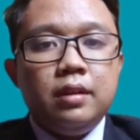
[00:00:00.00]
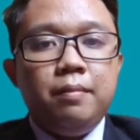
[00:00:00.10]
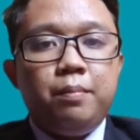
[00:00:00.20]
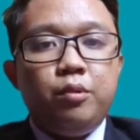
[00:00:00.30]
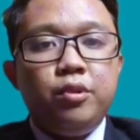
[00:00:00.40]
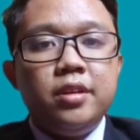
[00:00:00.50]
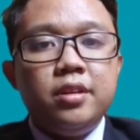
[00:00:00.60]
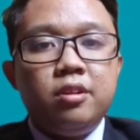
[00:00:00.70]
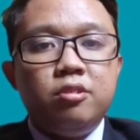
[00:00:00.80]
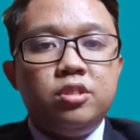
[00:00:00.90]

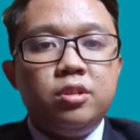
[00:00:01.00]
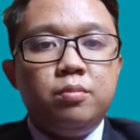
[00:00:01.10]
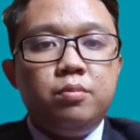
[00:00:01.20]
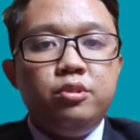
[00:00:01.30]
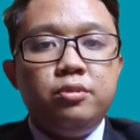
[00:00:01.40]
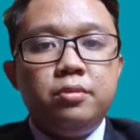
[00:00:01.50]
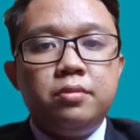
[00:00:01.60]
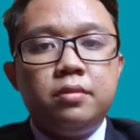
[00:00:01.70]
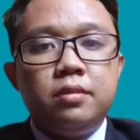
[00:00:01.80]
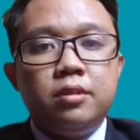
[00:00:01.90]
Employer contribute
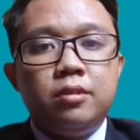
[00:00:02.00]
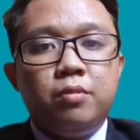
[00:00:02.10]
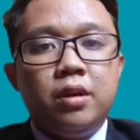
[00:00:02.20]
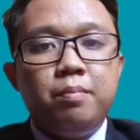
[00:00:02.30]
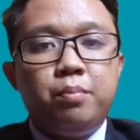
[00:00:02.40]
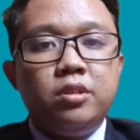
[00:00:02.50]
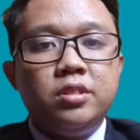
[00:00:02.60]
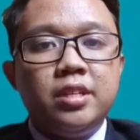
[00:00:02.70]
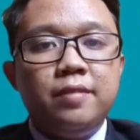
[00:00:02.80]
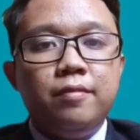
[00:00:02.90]

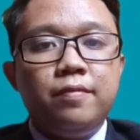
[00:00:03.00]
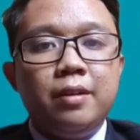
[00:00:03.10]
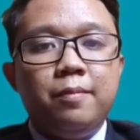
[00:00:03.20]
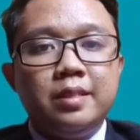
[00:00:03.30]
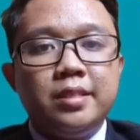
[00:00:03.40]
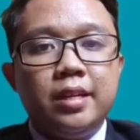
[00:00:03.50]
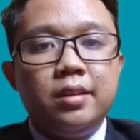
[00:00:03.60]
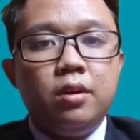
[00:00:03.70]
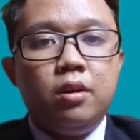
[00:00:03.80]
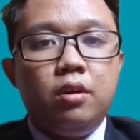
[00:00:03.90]

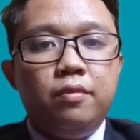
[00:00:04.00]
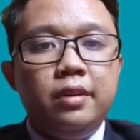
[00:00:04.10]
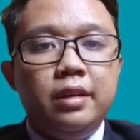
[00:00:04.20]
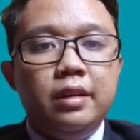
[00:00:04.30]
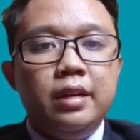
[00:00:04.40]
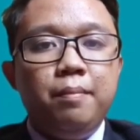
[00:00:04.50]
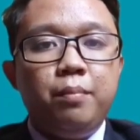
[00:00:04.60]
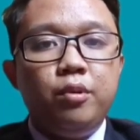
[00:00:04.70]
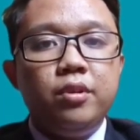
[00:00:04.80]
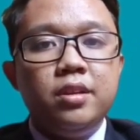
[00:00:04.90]
1.75% of the
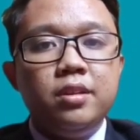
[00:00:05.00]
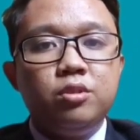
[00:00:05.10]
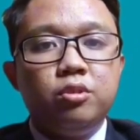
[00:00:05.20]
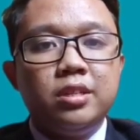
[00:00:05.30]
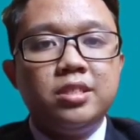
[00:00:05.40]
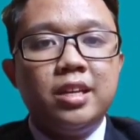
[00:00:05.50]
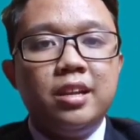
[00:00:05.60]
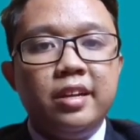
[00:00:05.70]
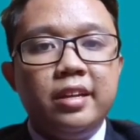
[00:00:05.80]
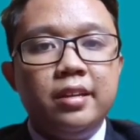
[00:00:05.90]
employee total
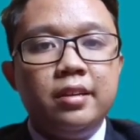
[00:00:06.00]
salary.